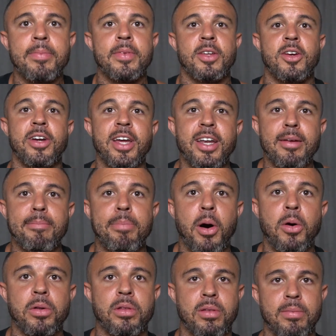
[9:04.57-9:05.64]
You're hitting
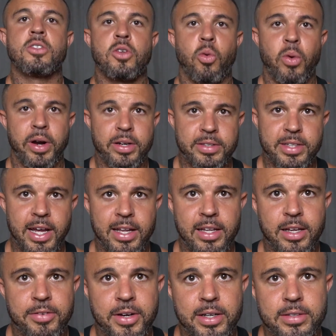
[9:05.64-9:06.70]
both. So where does that
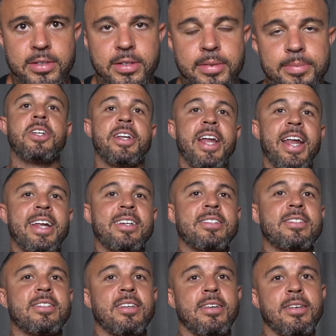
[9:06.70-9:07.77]
leave us?
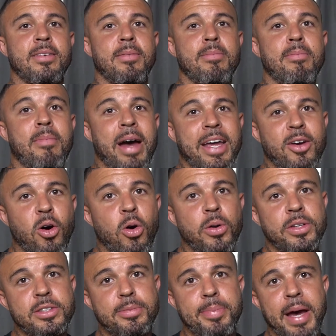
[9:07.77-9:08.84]
Genetics might hold
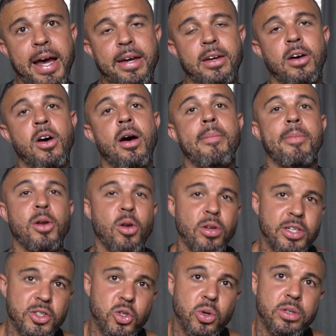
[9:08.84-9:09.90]
us back, but
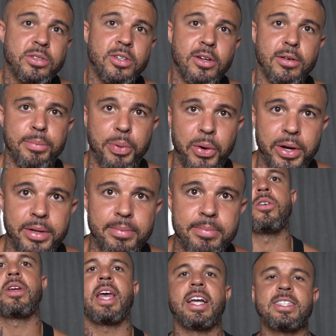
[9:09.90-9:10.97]
only to a certain point. You
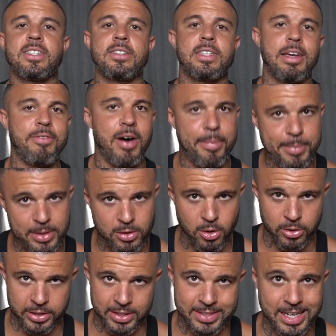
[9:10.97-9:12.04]
can't just give up and
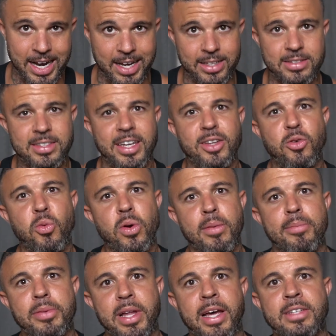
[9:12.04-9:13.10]
throw in the towel and say you weren't
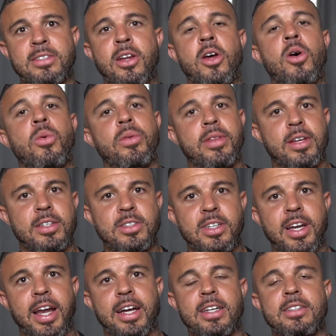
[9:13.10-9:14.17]
blessed with good
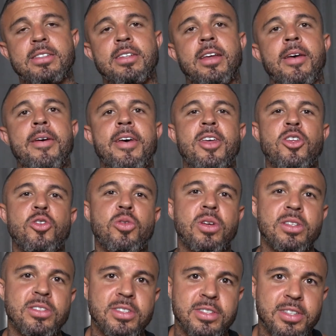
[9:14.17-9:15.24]
genetics. You
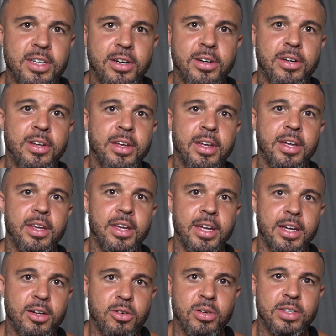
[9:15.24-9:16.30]
can still
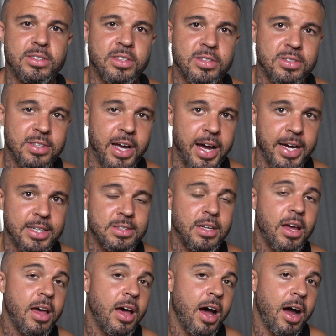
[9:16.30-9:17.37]
increase the size
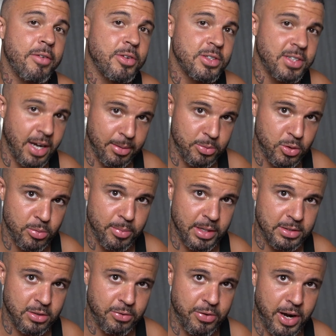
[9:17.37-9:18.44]
of your type 2
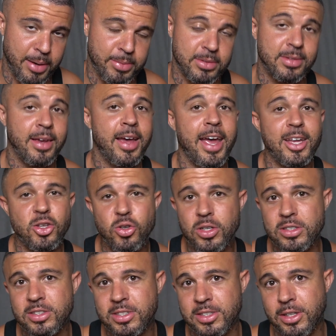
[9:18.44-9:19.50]
muscle fibers and you can
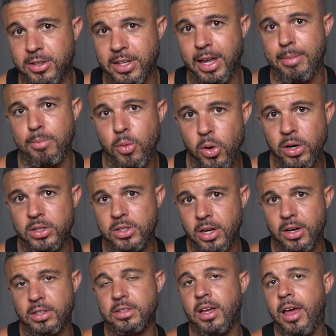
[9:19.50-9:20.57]
still get more
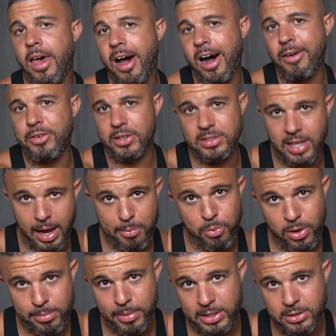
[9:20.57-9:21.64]
endurance of your type
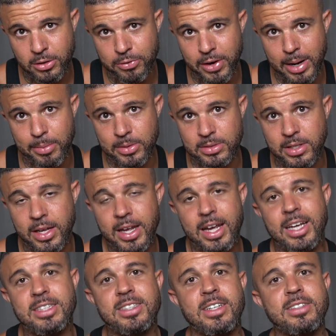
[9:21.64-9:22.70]
1 muscle fibers.
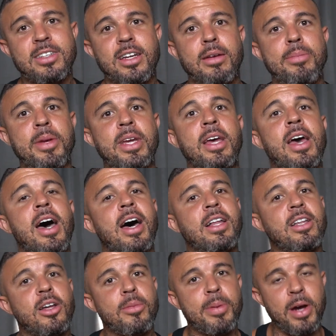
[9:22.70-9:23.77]
It's just gonna be a
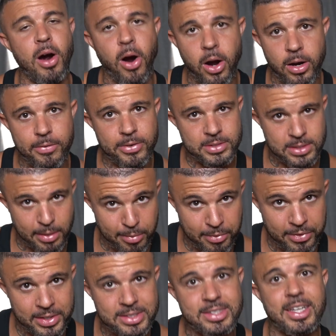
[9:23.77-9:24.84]
little bit harder for some of
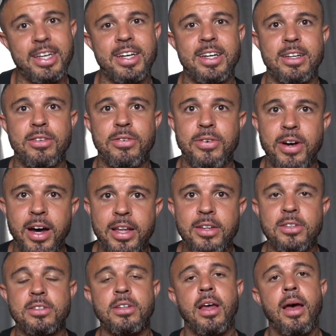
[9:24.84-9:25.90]
us than it is for others.